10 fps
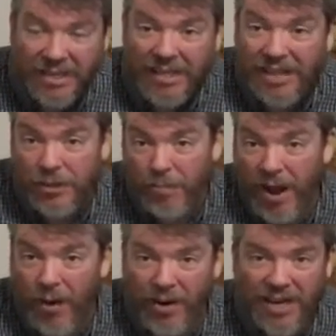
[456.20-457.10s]
That's
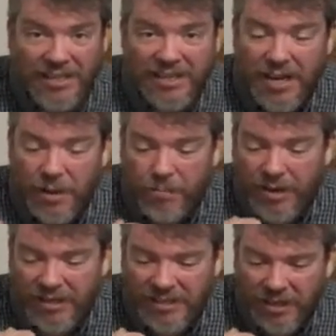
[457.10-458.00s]
about it,
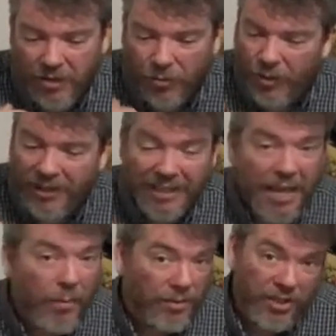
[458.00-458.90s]
but really
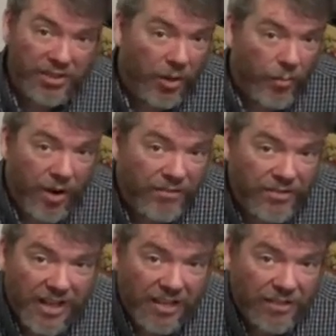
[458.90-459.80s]
that was just a rough
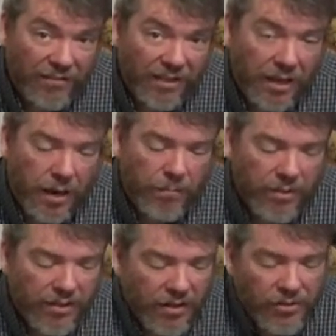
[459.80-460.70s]
sketch of the game.
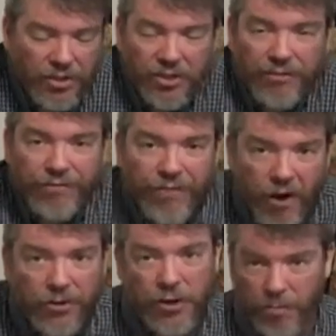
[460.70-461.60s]
There's just
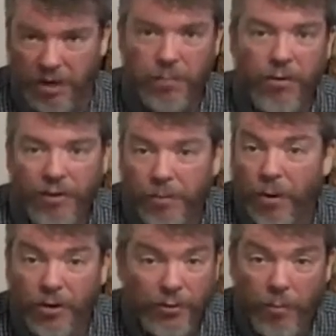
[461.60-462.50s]
far too many moving
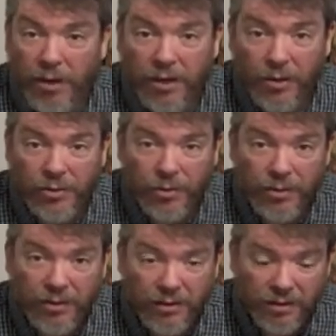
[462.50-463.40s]
parts for me to go to
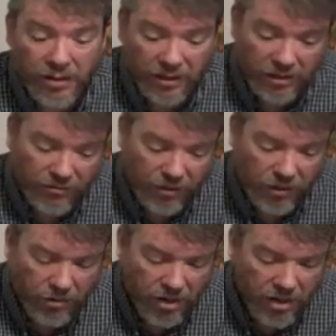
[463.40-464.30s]
in this
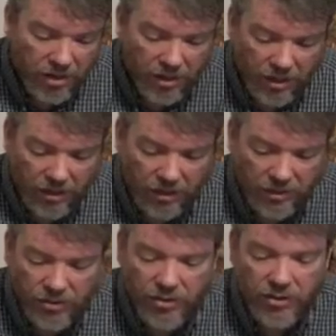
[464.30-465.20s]
video.
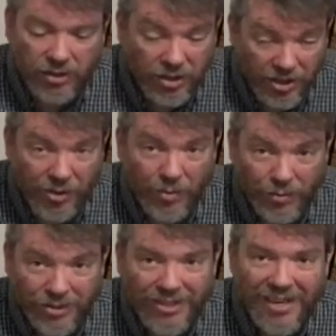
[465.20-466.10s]
It's
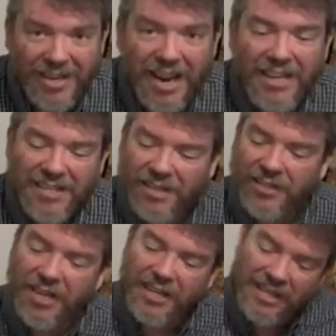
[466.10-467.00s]
huge. It
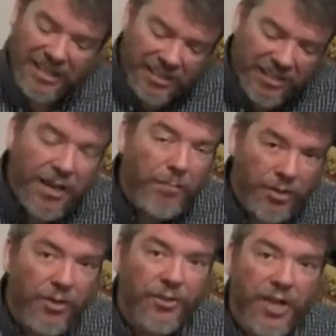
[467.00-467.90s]
does an
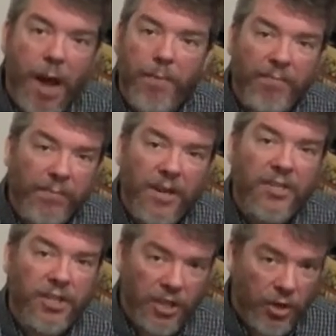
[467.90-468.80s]
exceptional job of
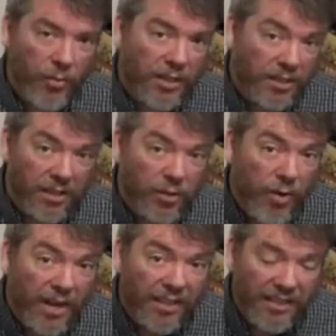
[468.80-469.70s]
plunging you into the
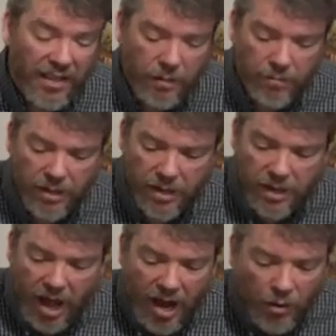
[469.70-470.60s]
Trek theme.
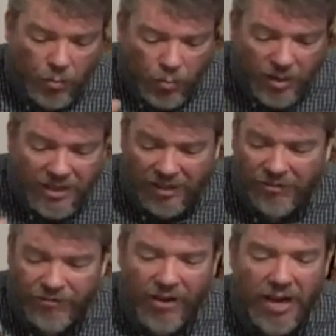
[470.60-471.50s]
I really
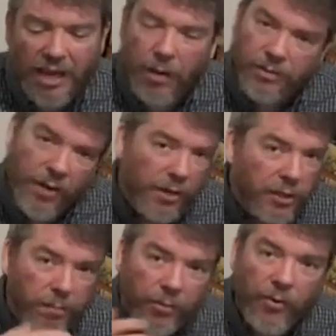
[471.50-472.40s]
felt like I was out
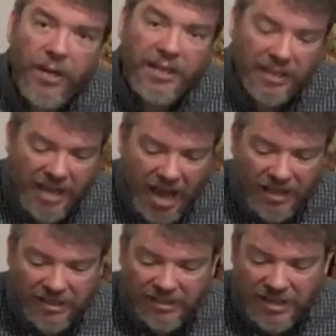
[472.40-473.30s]
exploring the
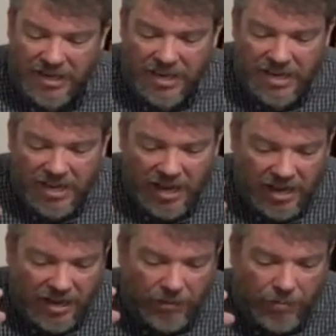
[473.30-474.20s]
galaxy,
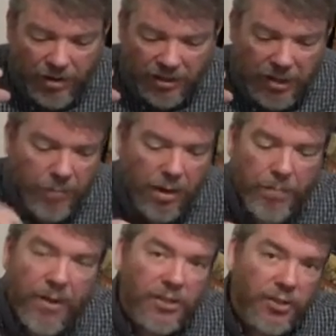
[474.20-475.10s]
coming
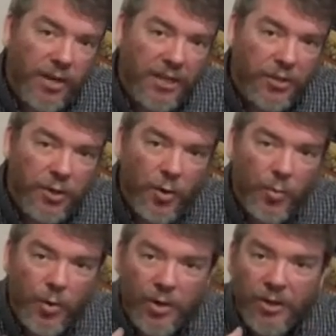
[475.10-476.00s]
upon strange new
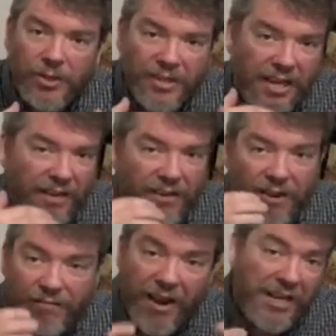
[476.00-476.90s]
worlds and
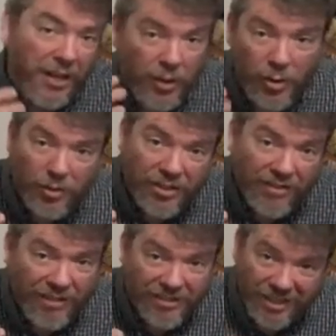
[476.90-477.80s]
finding new
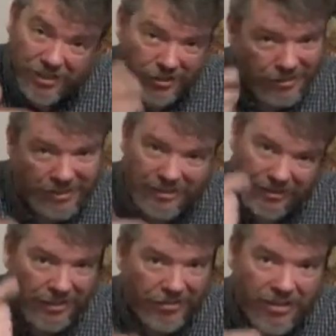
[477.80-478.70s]
civilizations,
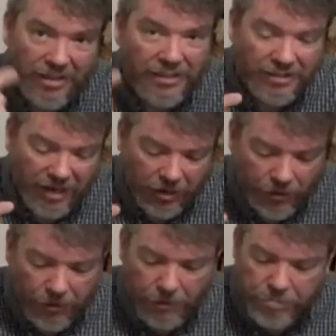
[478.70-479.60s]
etc.,
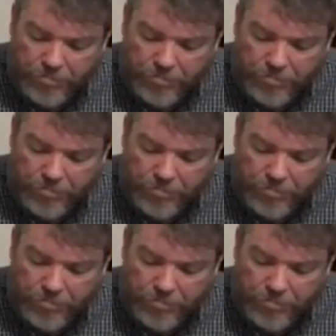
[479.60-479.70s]
etc.